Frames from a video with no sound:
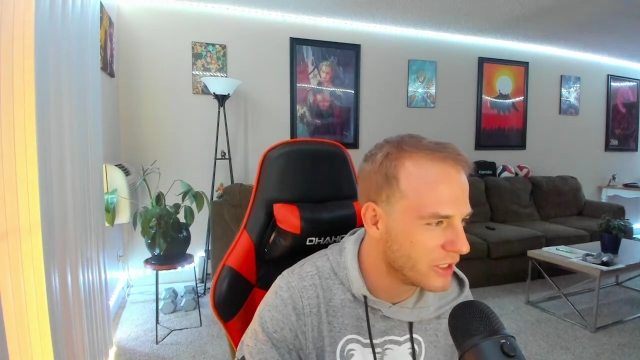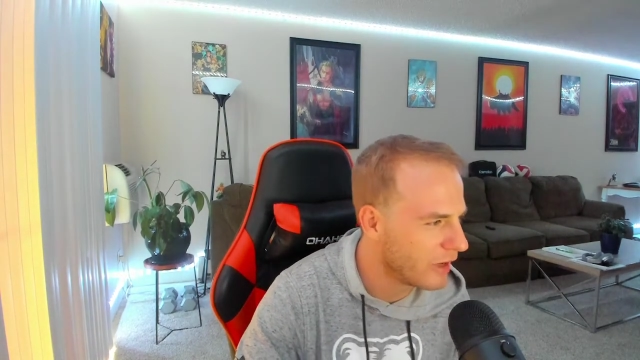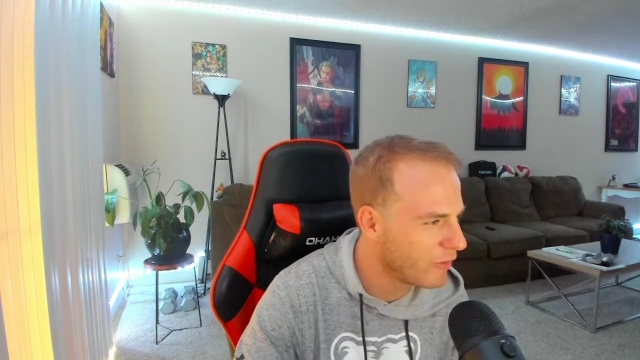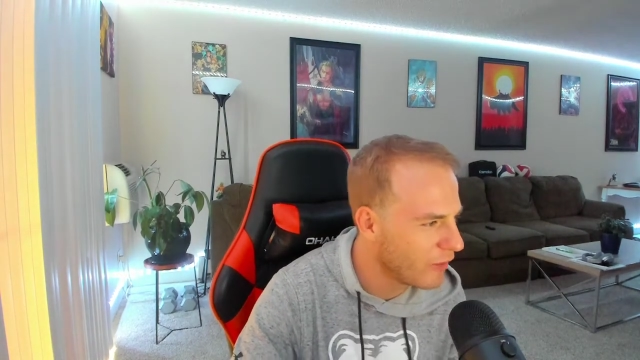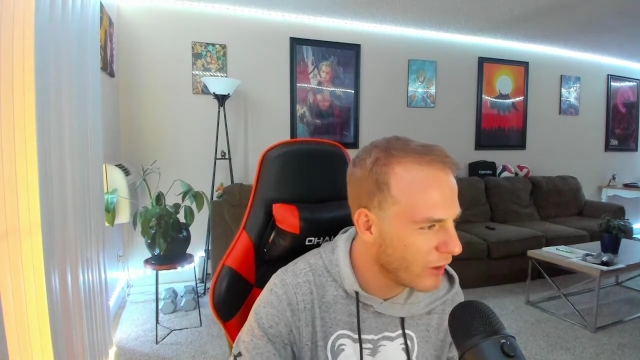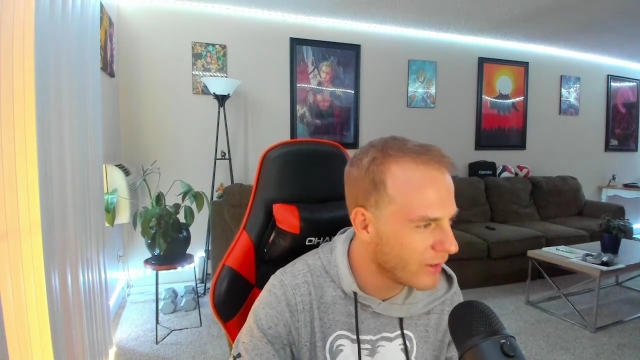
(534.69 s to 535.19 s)
A
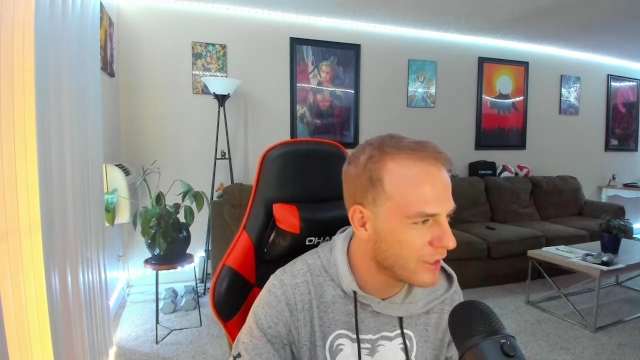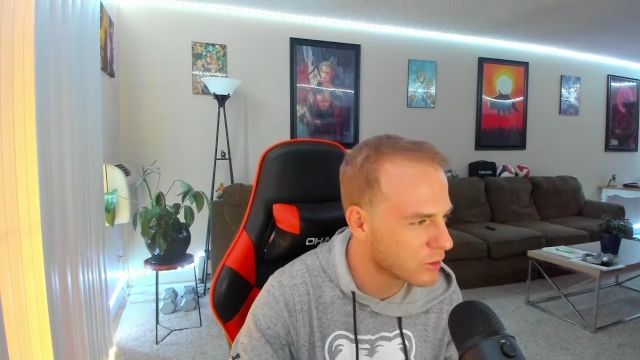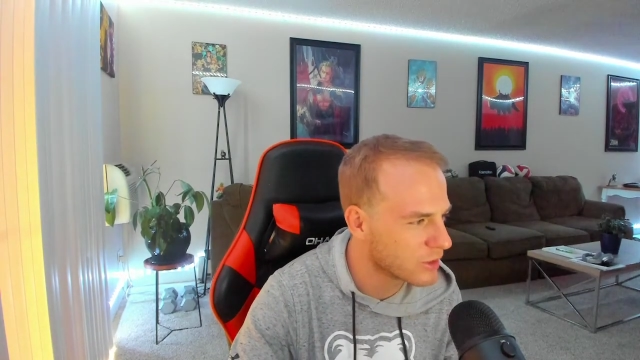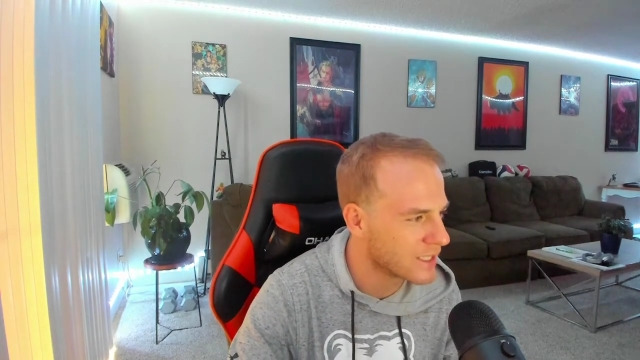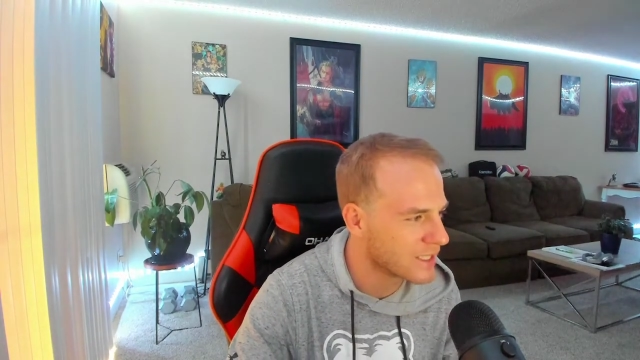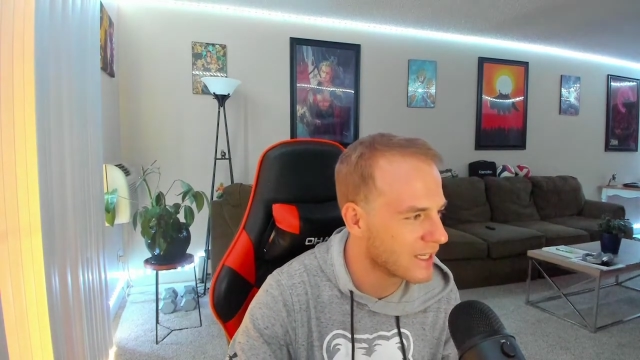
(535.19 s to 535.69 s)
very
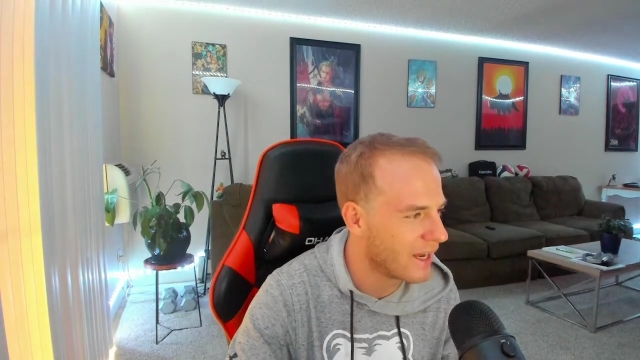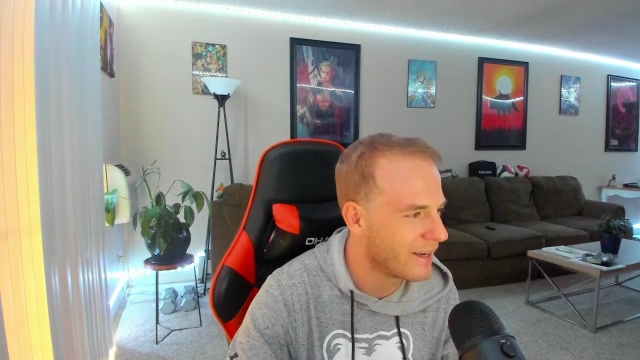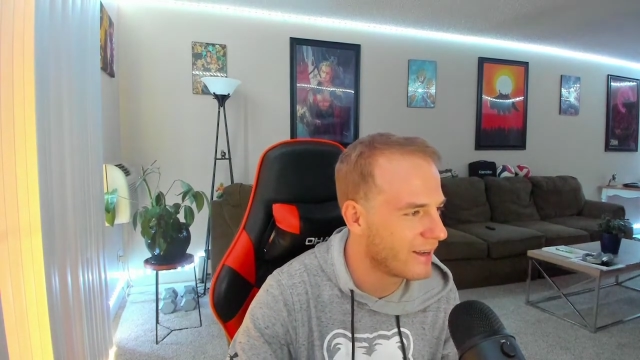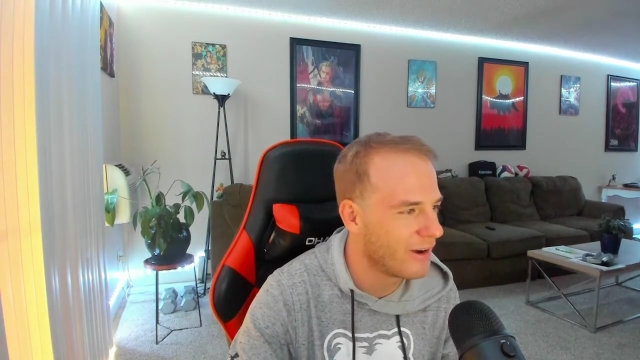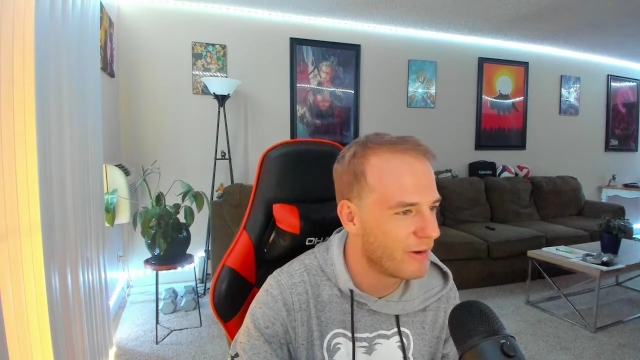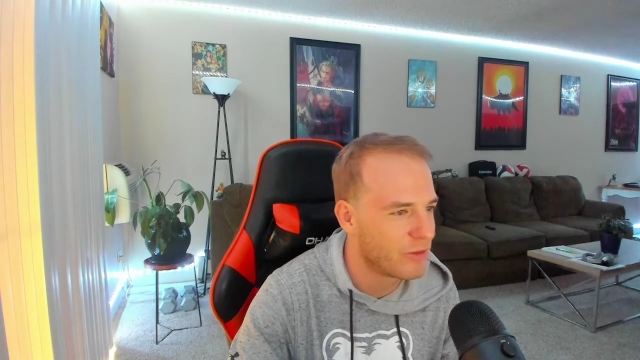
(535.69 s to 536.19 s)
interesting side
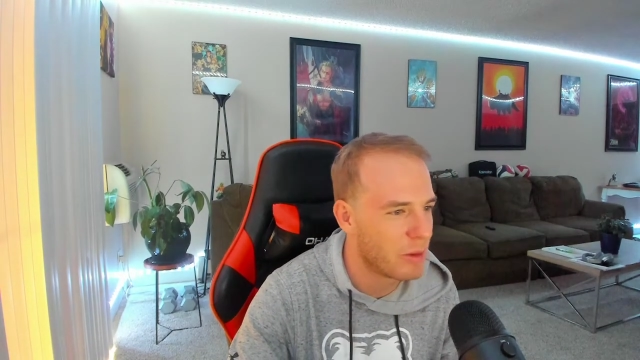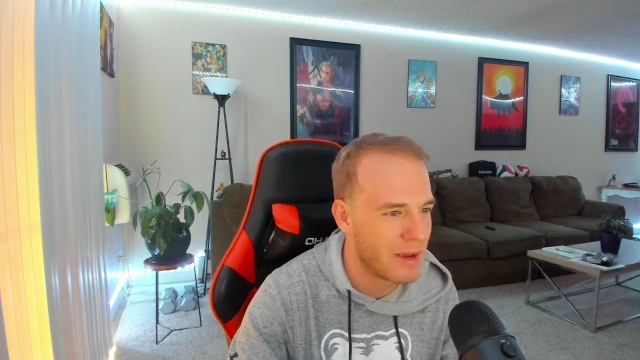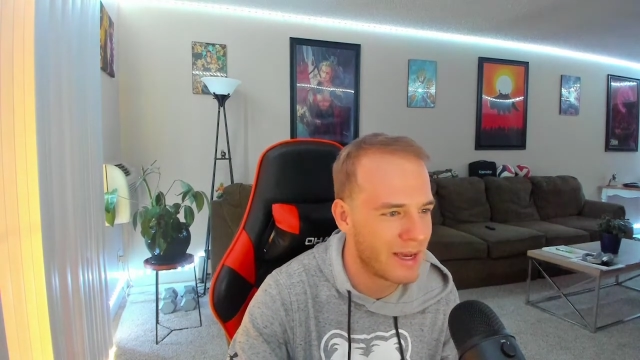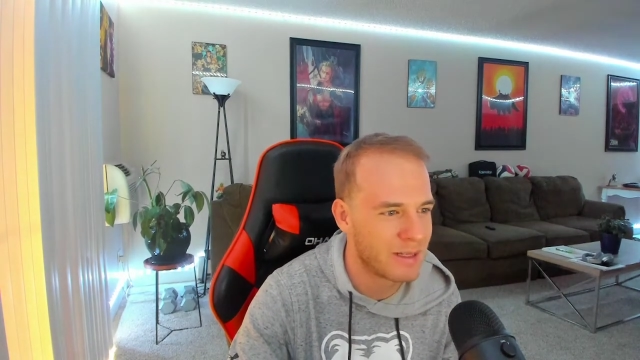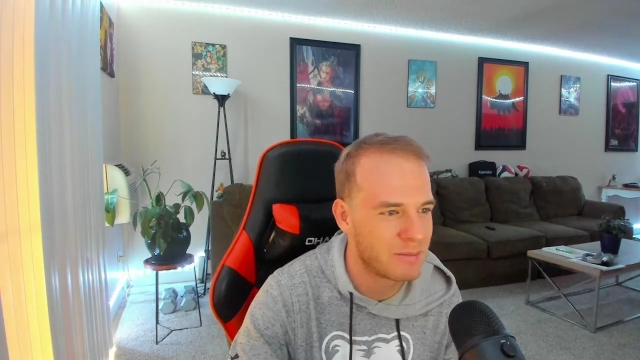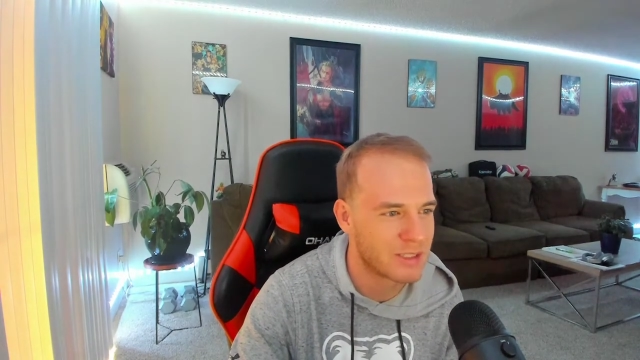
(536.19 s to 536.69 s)
of the
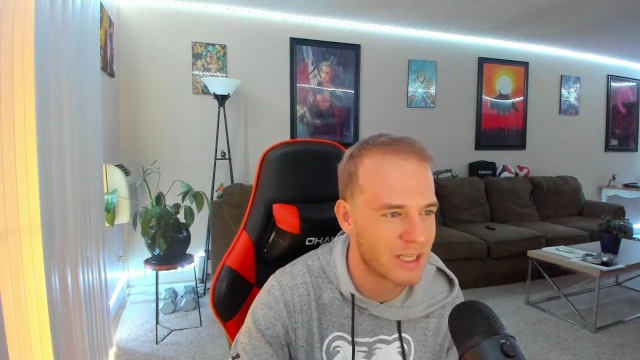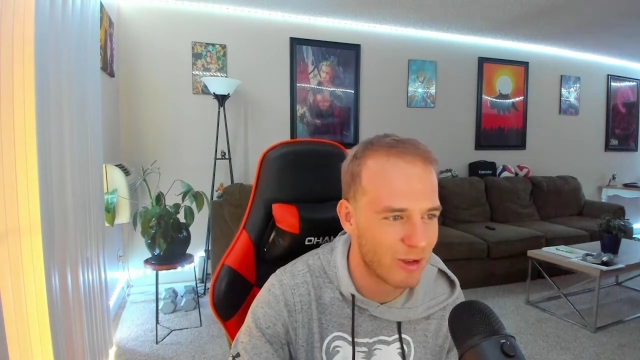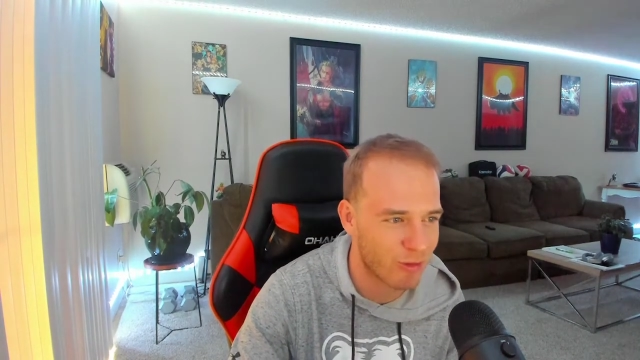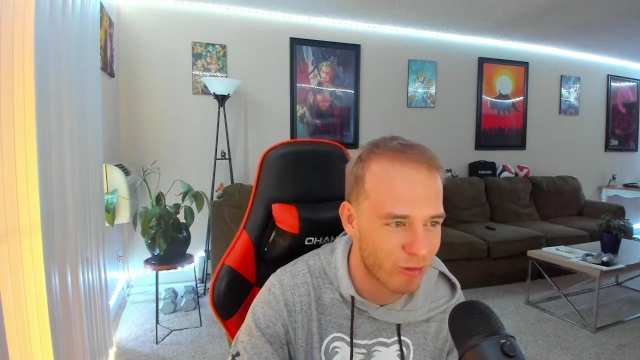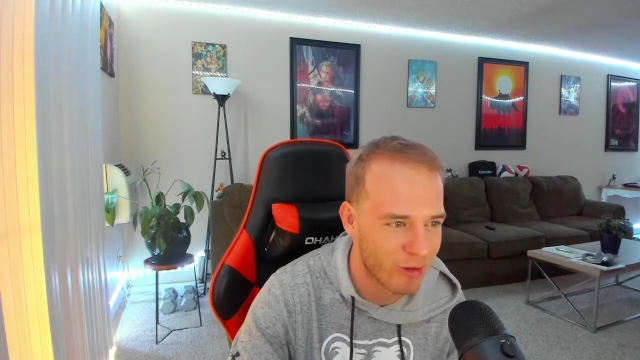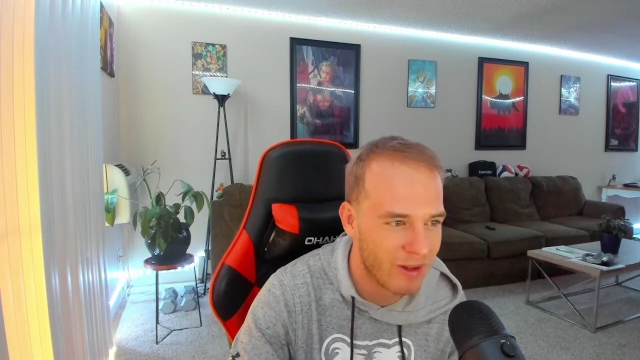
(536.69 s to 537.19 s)
man
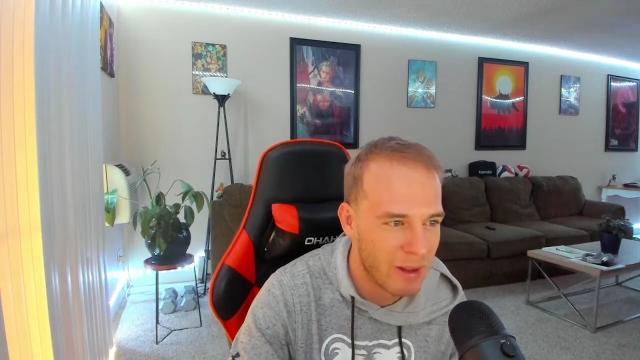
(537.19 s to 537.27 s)
himself.